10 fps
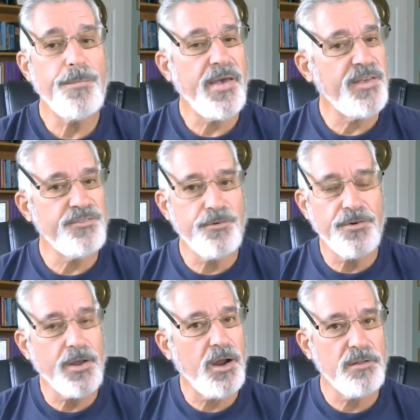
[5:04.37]
pass
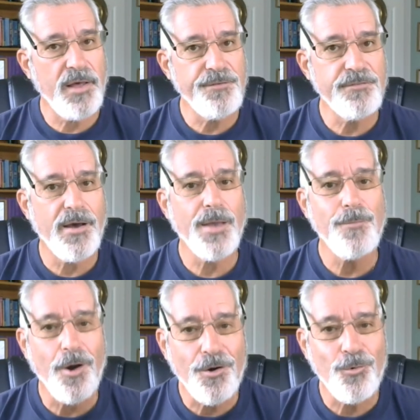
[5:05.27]
during our
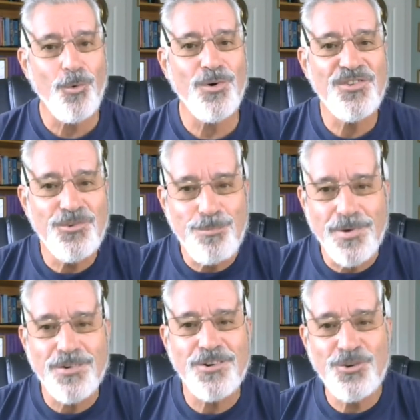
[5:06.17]
lifetime are all
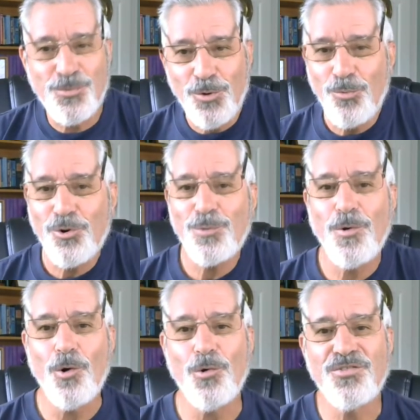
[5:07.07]
spiritual
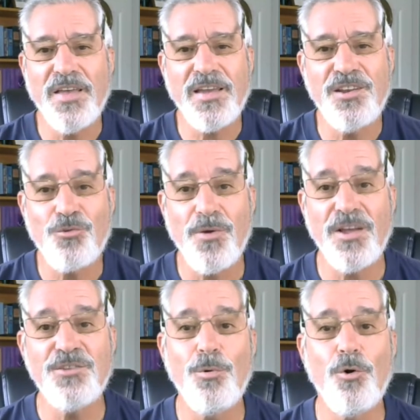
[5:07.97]
wormholes that can
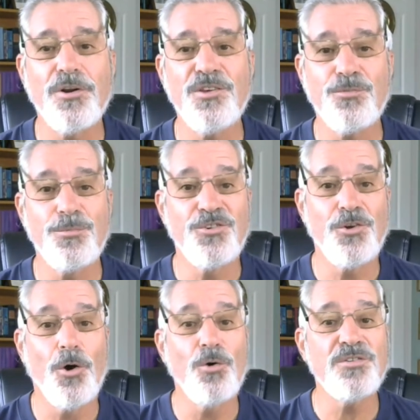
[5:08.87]
transport us from
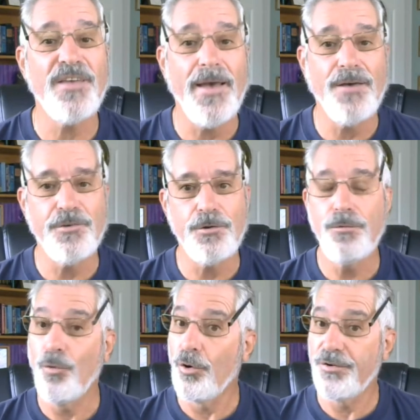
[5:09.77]
Sheol to heaven
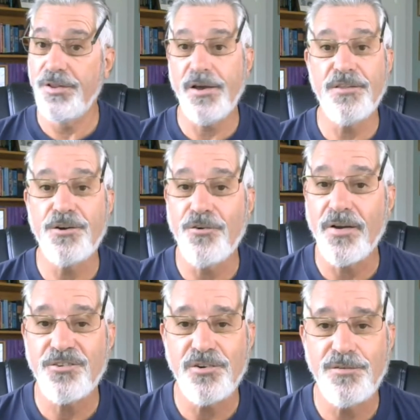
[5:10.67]
or in the other
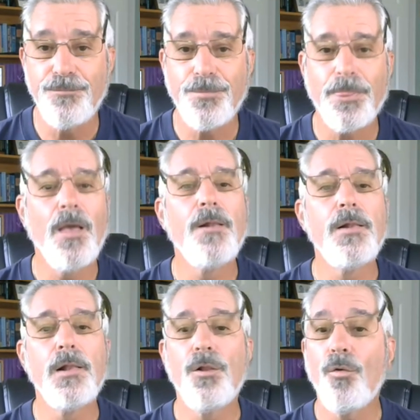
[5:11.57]
direction.
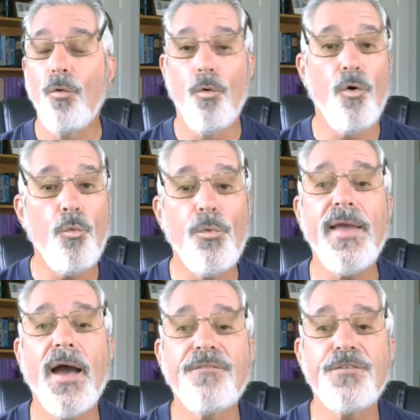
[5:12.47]
All
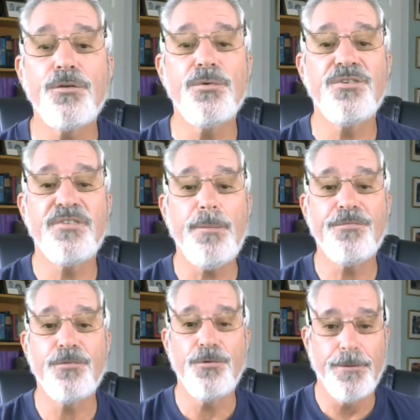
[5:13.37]
we have to do is
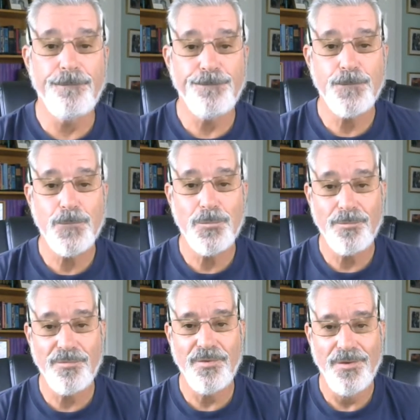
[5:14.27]
step through them.
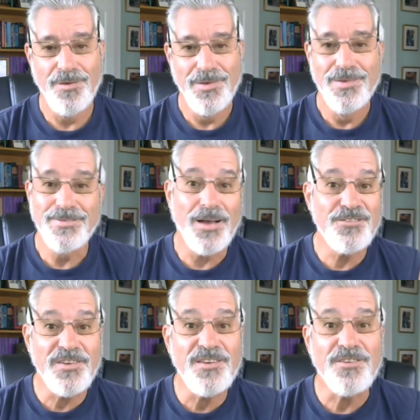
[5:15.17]

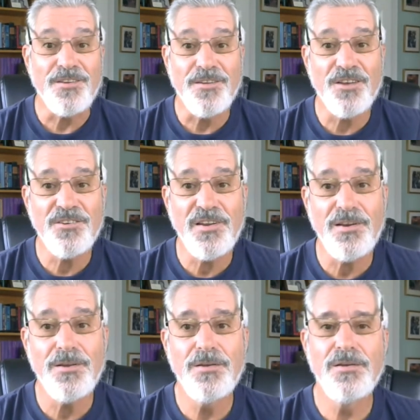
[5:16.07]
Sounds easy, doesn't it?